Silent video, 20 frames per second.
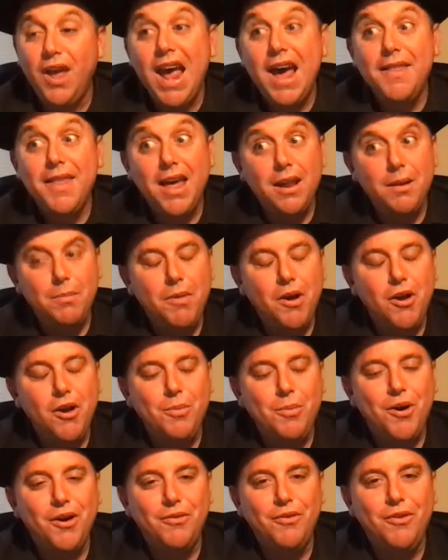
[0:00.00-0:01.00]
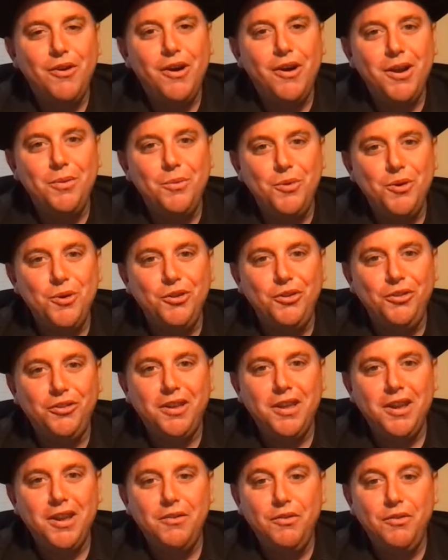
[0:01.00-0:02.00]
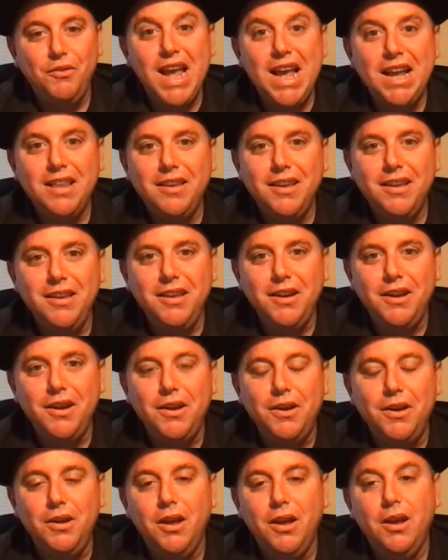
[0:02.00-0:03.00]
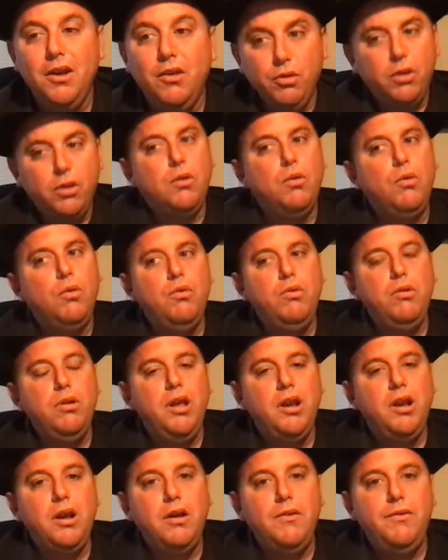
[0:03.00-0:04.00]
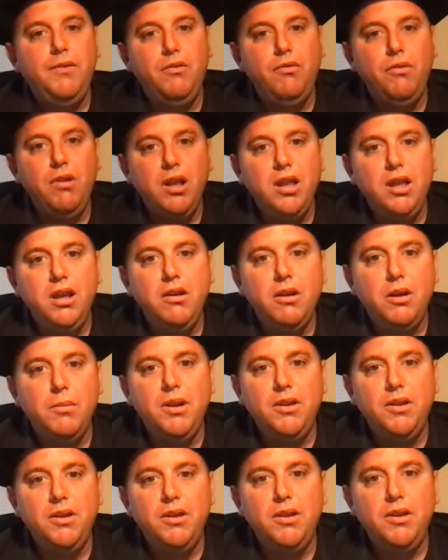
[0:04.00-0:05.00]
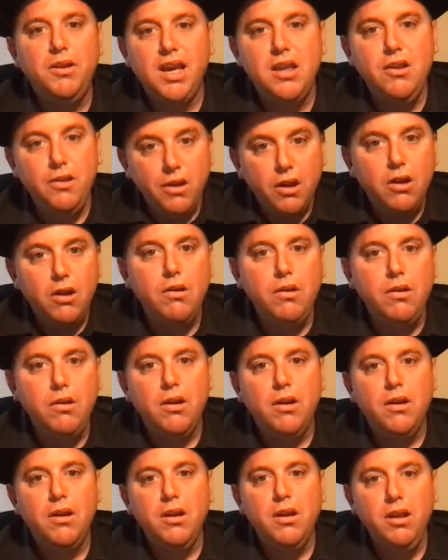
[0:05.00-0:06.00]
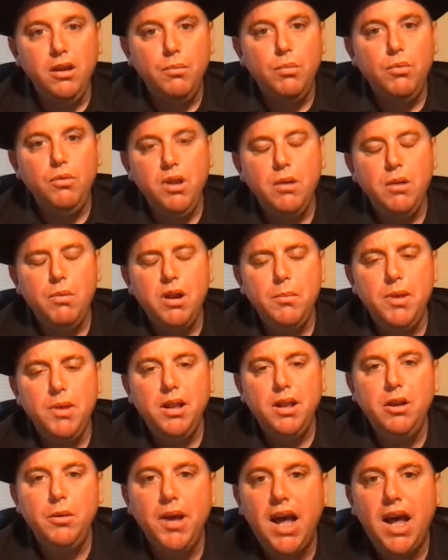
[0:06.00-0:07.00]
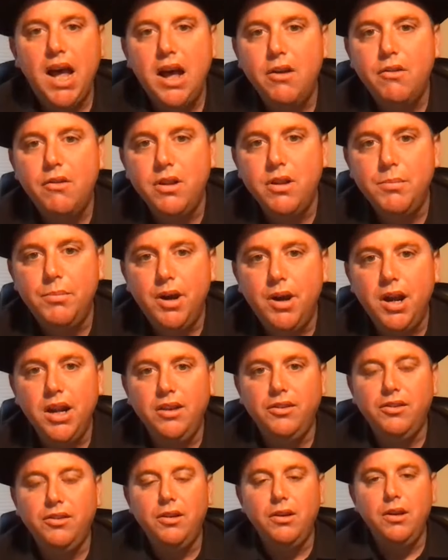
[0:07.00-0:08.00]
to how that motorbike rider was reacting, you know? So it's all, you know, if you really got a bit scared, you know, you, you went a bit, a little bit harder on the brakes.